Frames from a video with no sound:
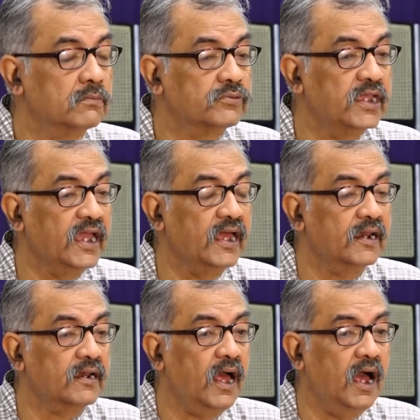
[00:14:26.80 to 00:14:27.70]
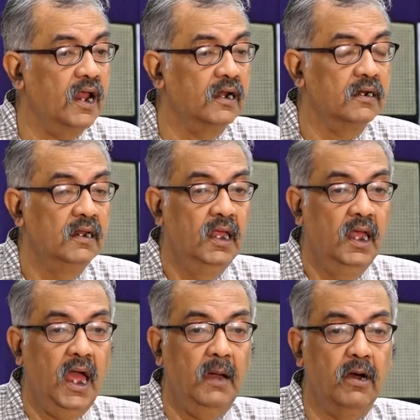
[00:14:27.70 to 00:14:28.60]
there are
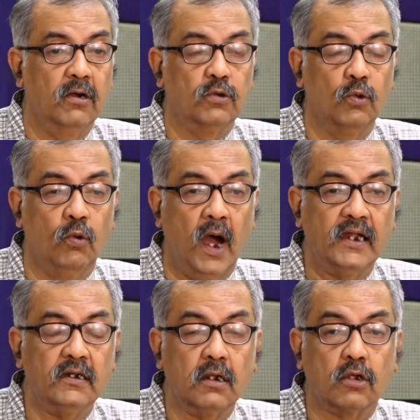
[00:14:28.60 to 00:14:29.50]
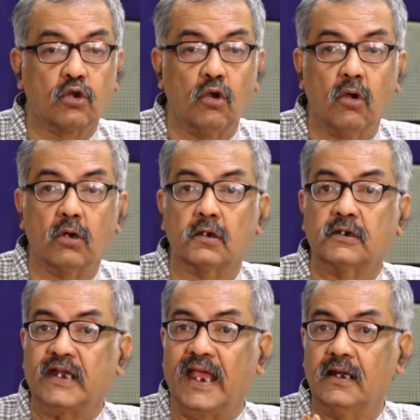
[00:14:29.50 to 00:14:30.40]
about 1 crore
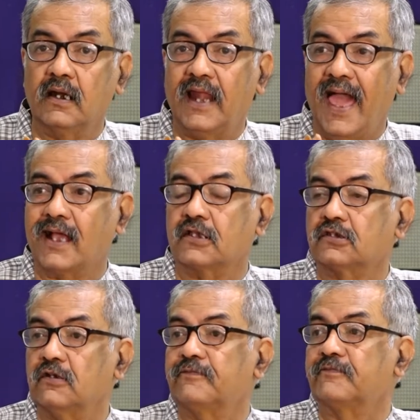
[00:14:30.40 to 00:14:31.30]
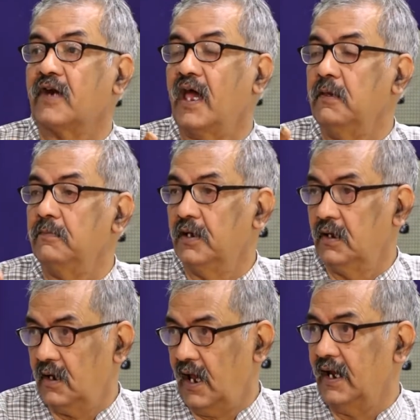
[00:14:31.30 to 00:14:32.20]
10 lakhs of
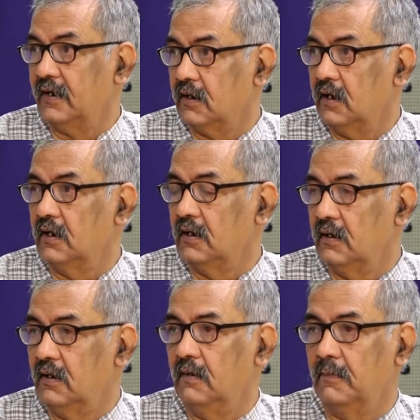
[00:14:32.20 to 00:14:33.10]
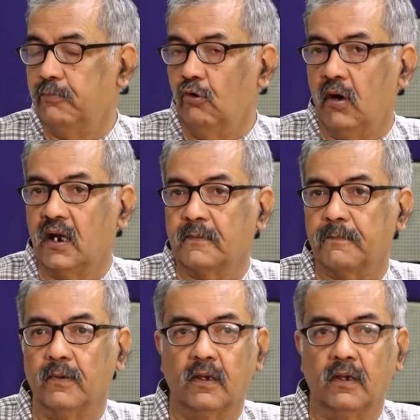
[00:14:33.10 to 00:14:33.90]
tribal and poor